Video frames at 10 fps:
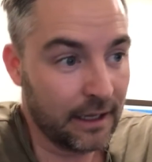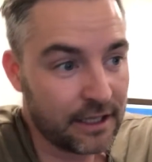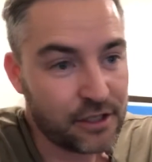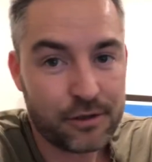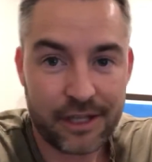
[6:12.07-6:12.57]

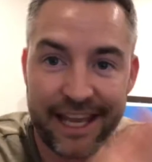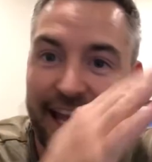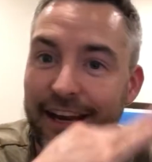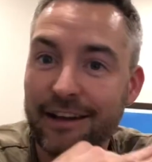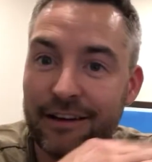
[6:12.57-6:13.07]
It's usually
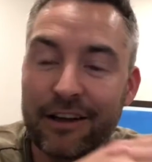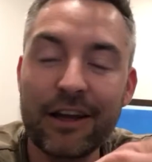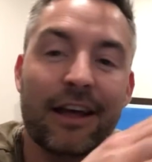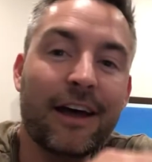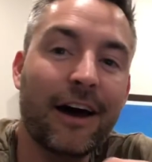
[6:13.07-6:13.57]
hidden
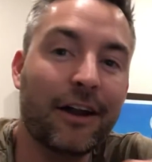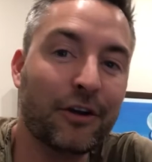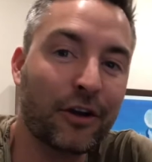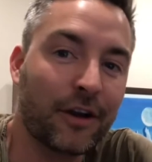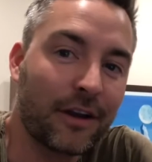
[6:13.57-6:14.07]

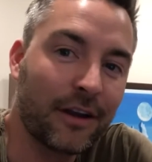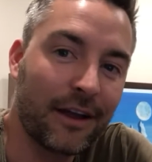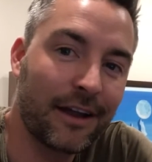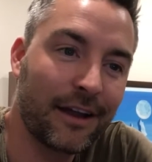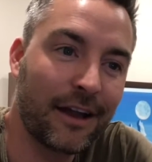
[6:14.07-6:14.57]
under
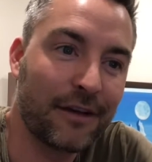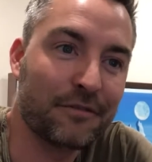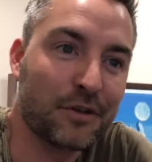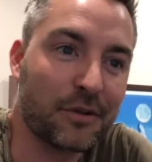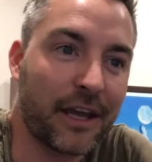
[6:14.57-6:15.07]
a
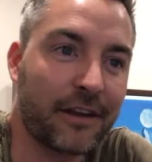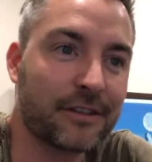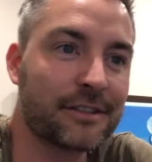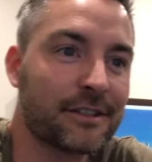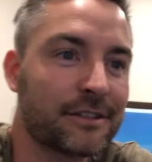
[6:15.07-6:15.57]
few
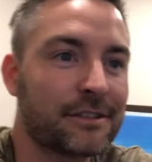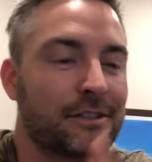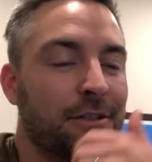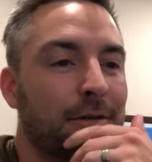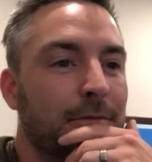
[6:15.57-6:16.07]
layers.
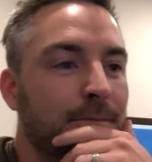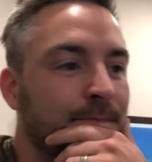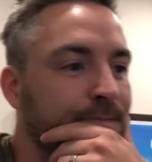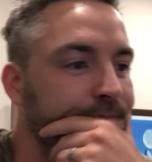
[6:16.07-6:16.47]
So